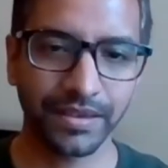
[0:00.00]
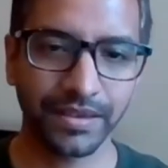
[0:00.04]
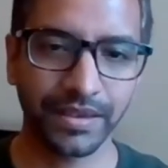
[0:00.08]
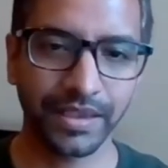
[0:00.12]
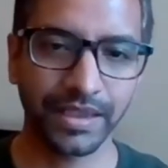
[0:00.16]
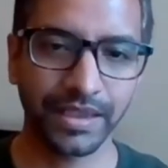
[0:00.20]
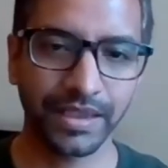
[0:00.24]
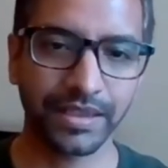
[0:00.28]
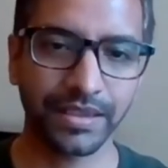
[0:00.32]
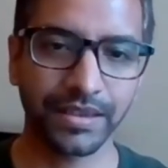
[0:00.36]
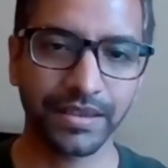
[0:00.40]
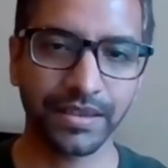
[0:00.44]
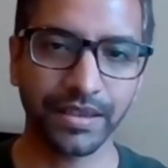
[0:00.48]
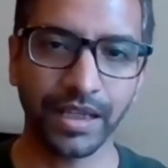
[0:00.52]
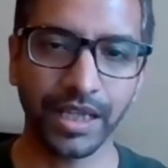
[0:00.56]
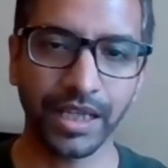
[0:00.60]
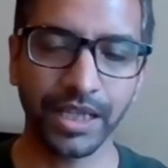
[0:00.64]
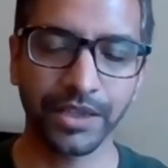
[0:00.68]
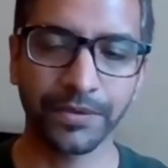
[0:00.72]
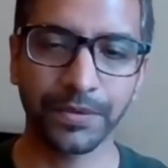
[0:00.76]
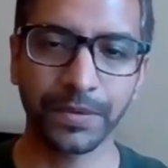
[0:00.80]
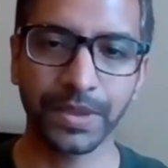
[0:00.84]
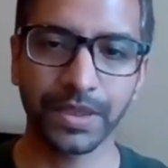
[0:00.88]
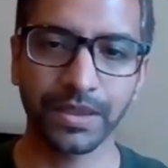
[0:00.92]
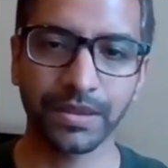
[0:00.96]
And hi,
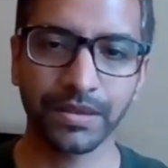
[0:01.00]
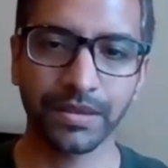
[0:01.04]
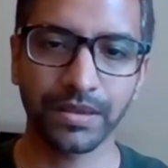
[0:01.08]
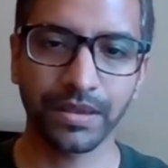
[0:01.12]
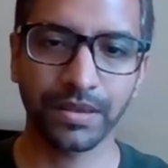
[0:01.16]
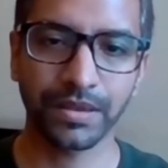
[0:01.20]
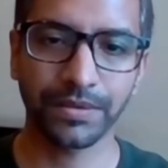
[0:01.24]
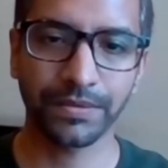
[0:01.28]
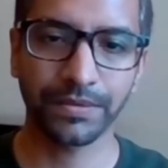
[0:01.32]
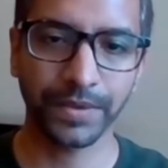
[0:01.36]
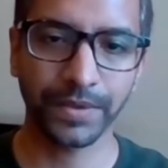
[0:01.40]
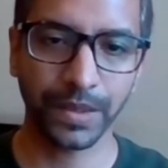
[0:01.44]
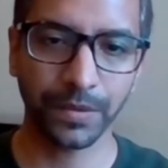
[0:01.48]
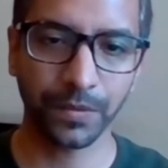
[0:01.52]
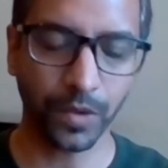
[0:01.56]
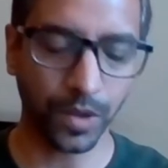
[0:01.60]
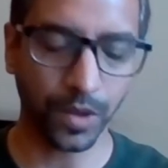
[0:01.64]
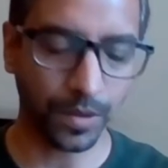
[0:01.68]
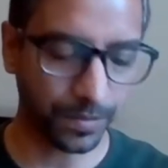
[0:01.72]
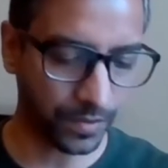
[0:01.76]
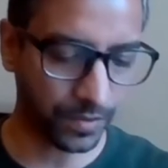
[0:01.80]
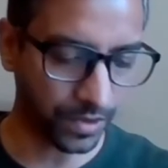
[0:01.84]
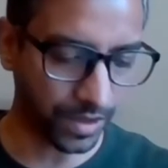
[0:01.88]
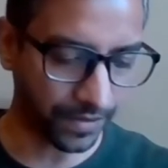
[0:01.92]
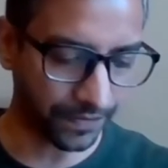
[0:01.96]
everyone. Very
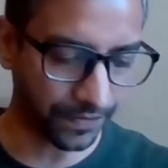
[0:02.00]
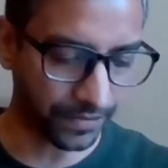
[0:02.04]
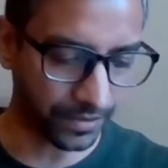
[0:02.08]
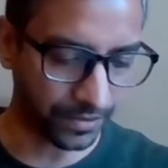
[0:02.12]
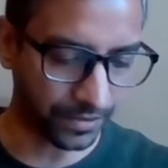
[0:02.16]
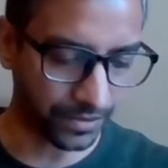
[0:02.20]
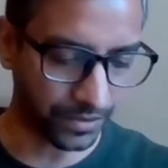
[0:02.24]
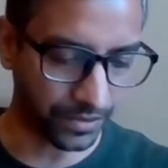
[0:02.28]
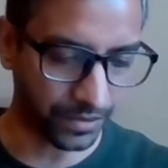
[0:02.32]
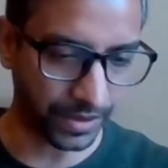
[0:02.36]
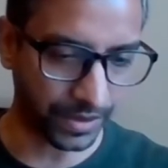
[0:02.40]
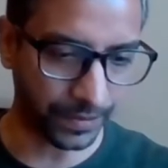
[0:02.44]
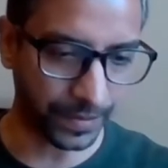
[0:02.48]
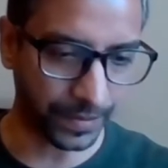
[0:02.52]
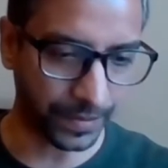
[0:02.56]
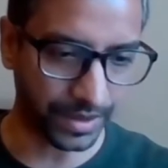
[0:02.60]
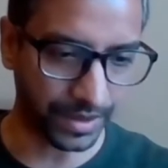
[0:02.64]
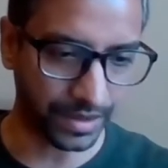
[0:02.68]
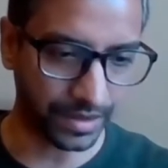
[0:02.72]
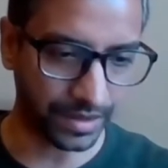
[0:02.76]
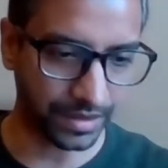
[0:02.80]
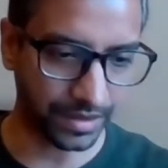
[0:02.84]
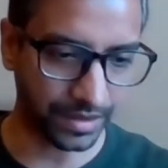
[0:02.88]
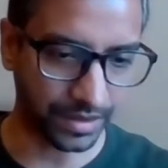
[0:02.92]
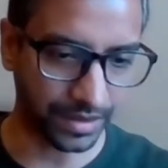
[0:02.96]
warm good afternoon to
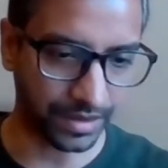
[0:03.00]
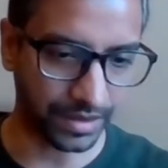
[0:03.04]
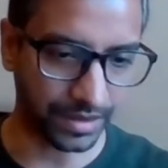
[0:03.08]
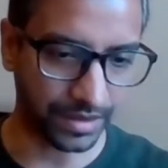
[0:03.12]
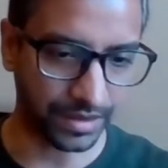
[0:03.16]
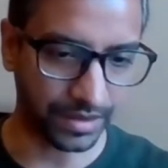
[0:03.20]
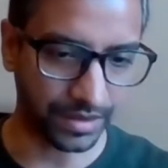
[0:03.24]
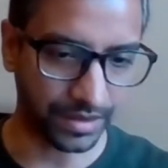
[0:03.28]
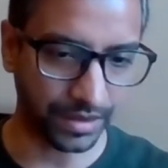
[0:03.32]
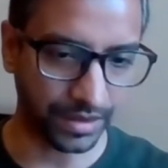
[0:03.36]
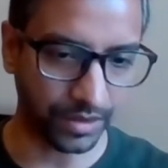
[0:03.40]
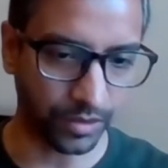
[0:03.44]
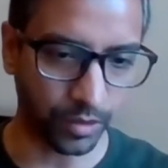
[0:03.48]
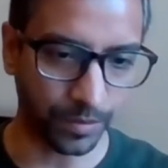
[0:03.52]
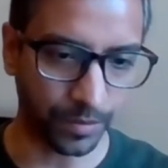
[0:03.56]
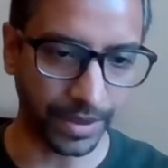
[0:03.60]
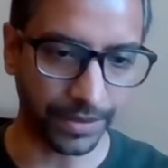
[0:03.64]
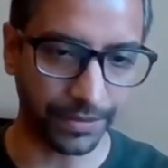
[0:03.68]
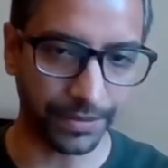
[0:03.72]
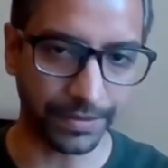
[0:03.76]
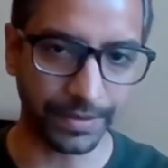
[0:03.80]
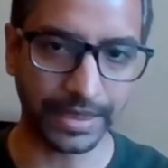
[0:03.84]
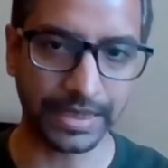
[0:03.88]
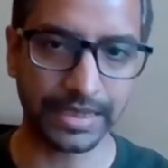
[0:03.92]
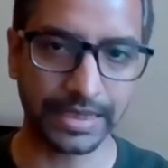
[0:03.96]
everyone. Hope
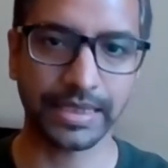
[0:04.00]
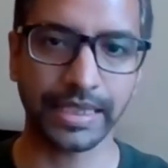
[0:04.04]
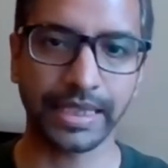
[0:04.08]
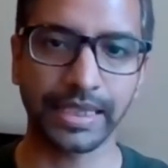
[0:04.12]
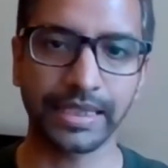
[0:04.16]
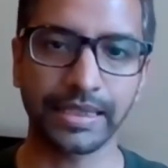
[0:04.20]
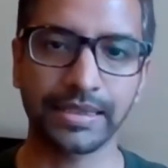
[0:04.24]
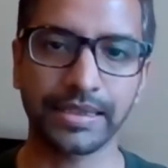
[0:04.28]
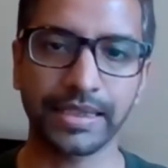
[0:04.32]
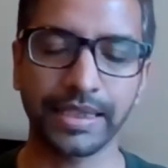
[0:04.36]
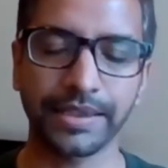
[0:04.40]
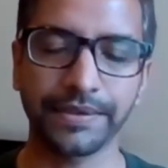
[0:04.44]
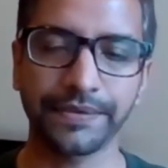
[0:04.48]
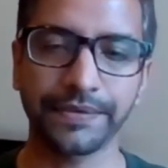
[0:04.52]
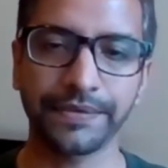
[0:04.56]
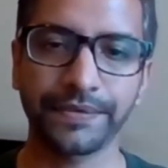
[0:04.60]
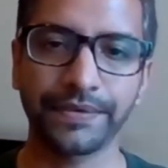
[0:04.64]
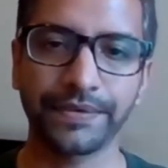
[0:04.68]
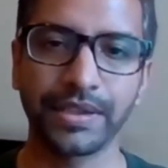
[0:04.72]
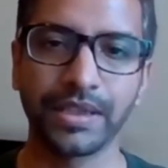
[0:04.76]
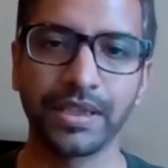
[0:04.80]
everyone is staying safe.